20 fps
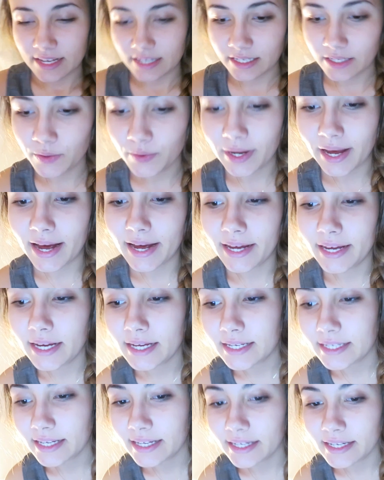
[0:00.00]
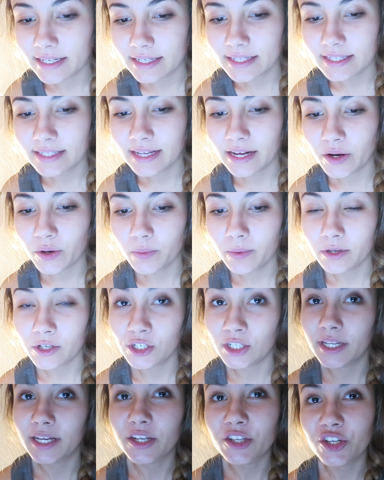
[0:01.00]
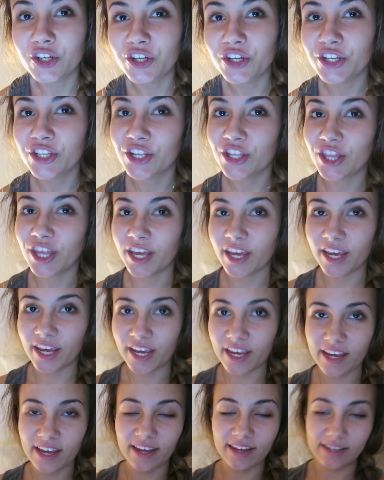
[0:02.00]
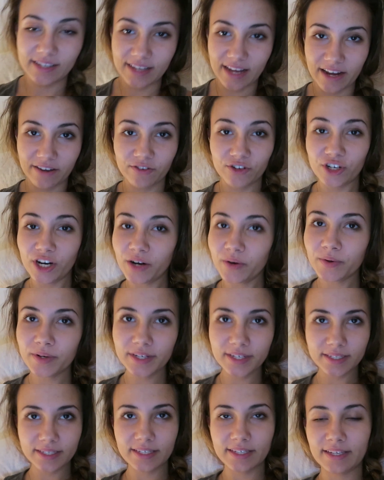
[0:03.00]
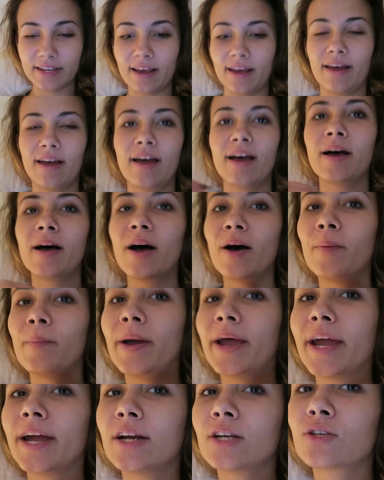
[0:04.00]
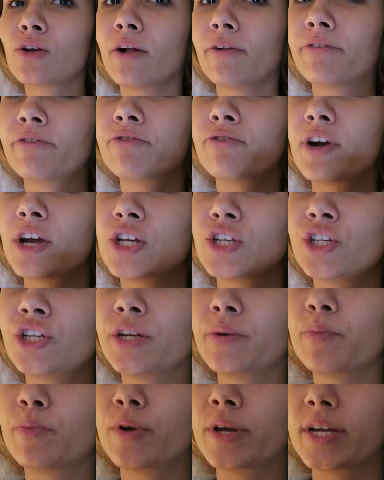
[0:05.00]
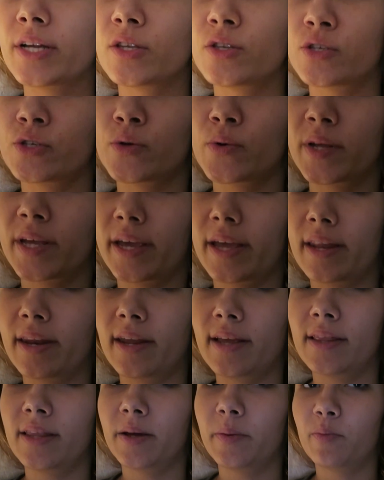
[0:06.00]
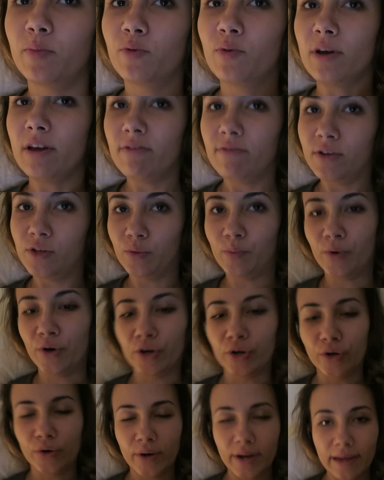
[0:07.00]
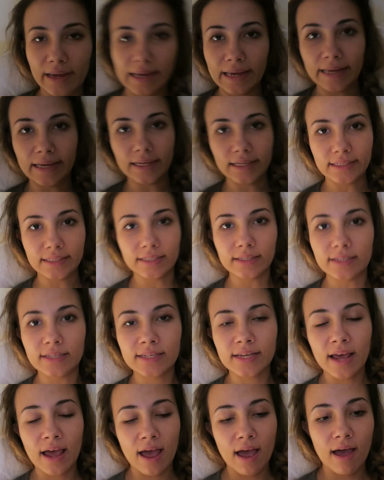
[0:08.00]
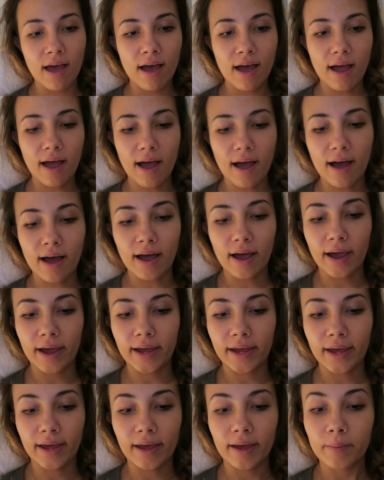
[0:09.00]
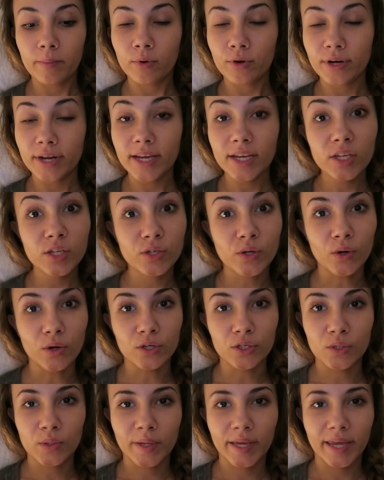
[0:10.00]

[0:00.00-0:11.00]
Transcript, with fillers: So guys, it is now much later in the day and I've showered. My hair is all fresh in a braid so it can end up wavy tomorrow and I am on ASOS